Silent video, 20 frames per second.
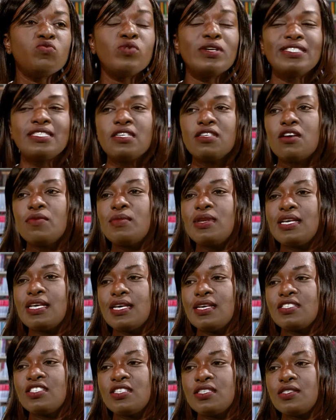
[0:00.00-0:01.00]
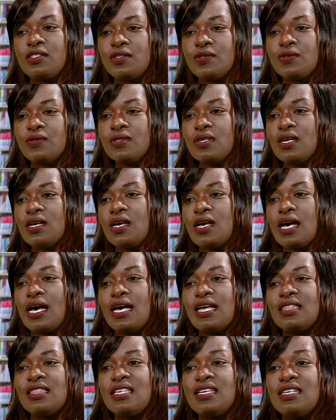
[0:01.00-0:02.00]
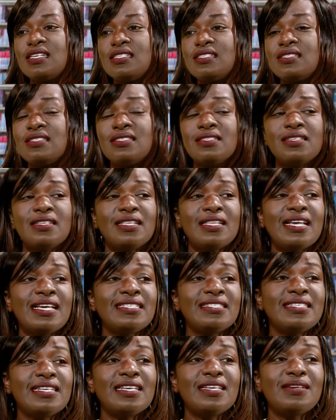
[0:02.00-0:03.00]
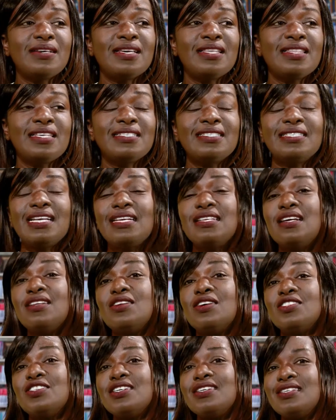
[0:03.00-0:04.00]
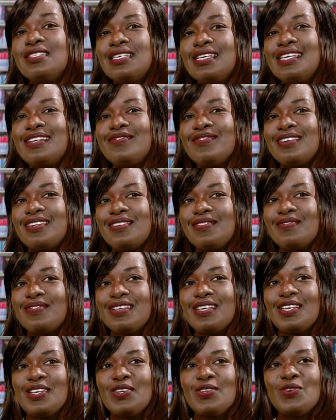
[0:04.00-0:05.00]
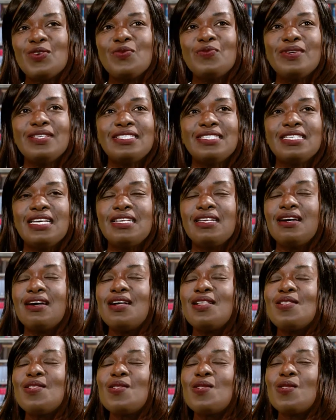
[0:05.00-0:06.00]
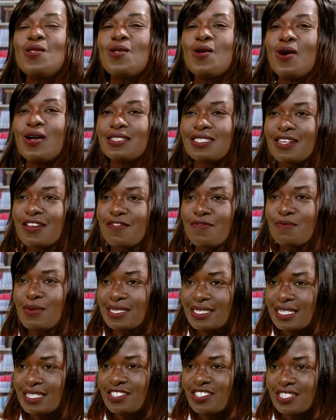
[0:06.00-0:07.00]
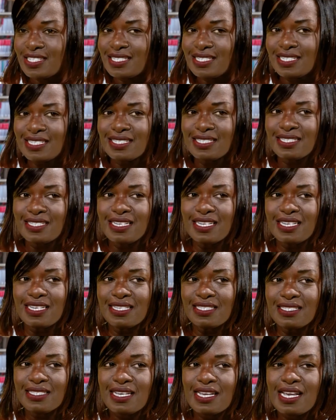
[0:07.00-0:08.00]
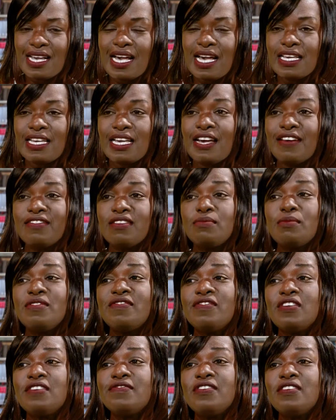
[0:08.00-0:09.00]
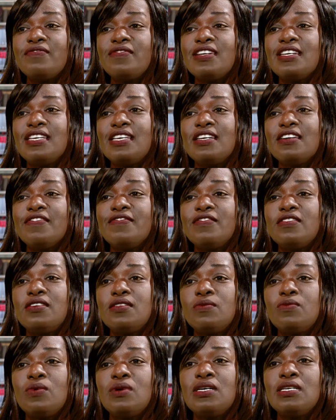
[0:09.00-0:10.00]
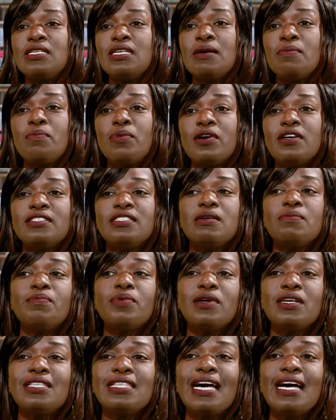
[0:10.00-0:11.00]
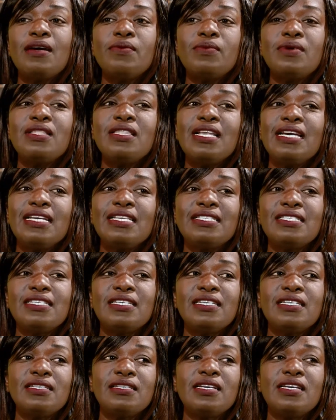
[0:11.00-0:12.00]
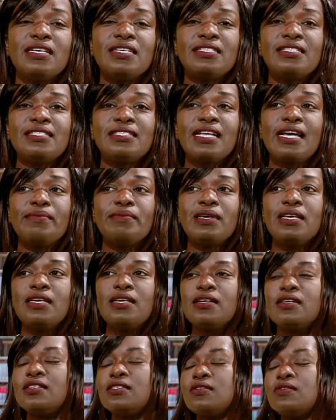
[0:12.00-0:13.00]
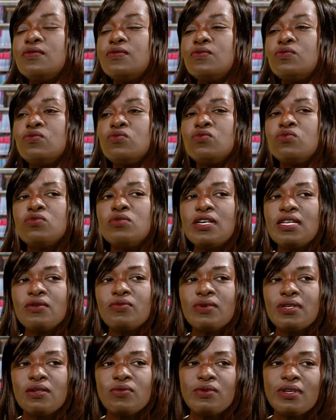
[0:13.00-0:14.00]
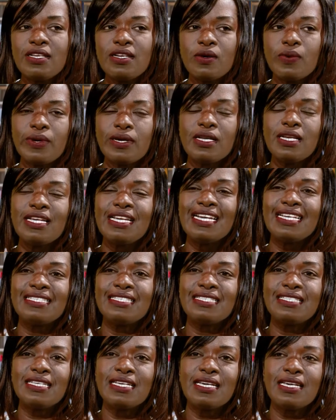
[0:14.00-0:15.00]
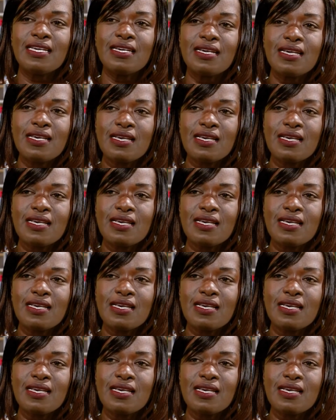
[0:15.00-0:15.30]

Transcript: written communication too, and then let's say in this technological era, you know, we send a lot of messages these days, and you have to be very, very, very careful. One important point that I would like to step in here to really quickly and say